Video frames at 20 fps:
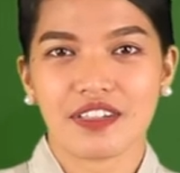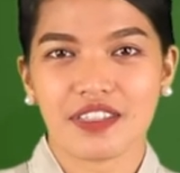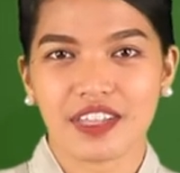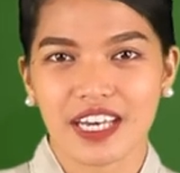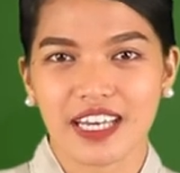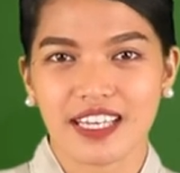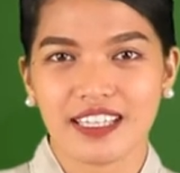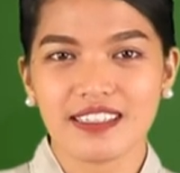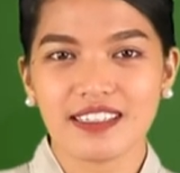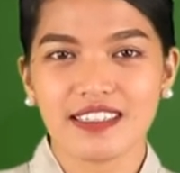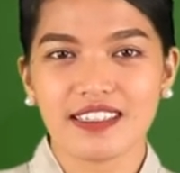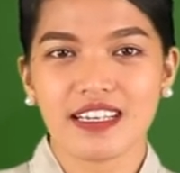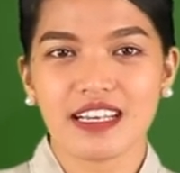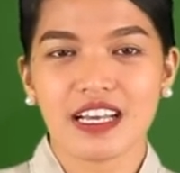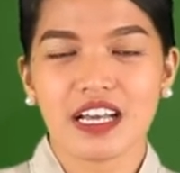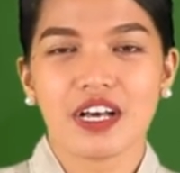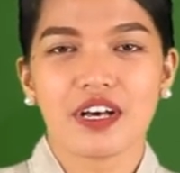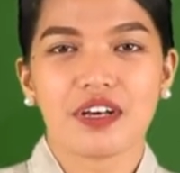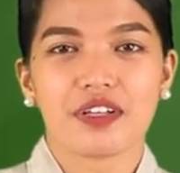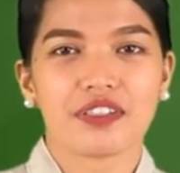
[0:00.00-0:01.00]

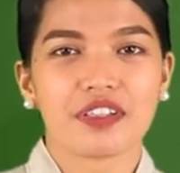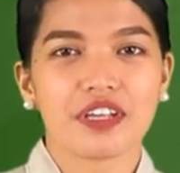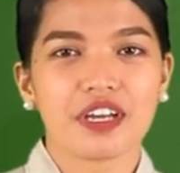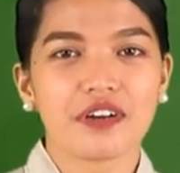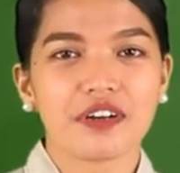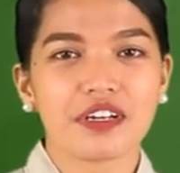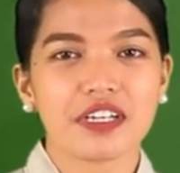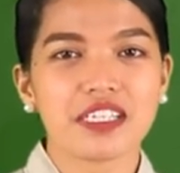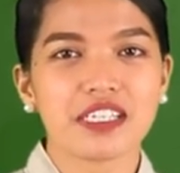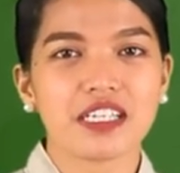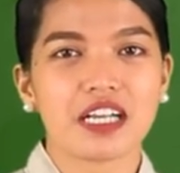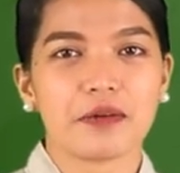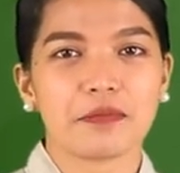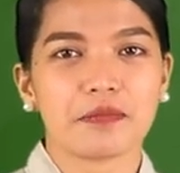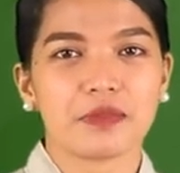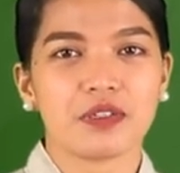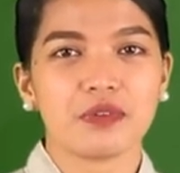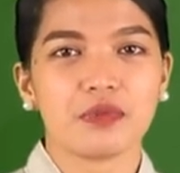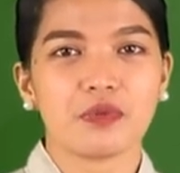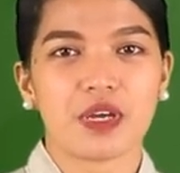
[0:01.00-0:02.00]
Then, there is
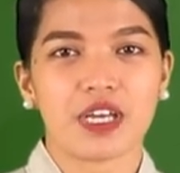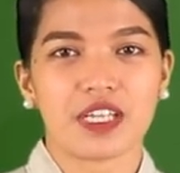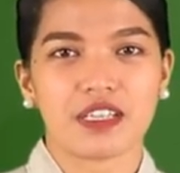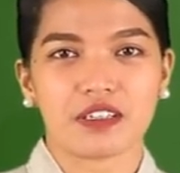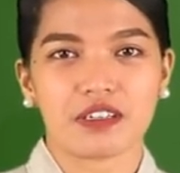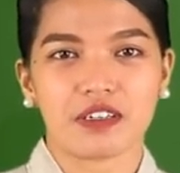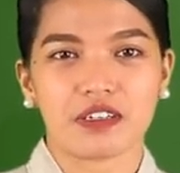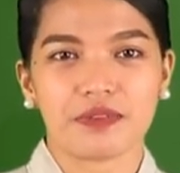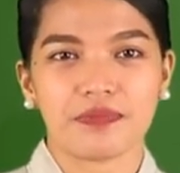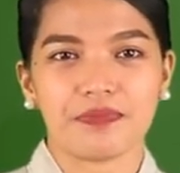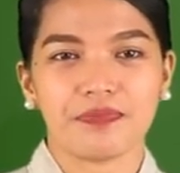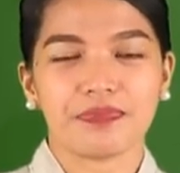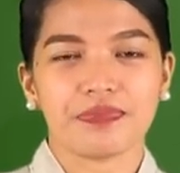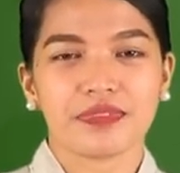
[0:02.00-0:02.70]
captain waiter.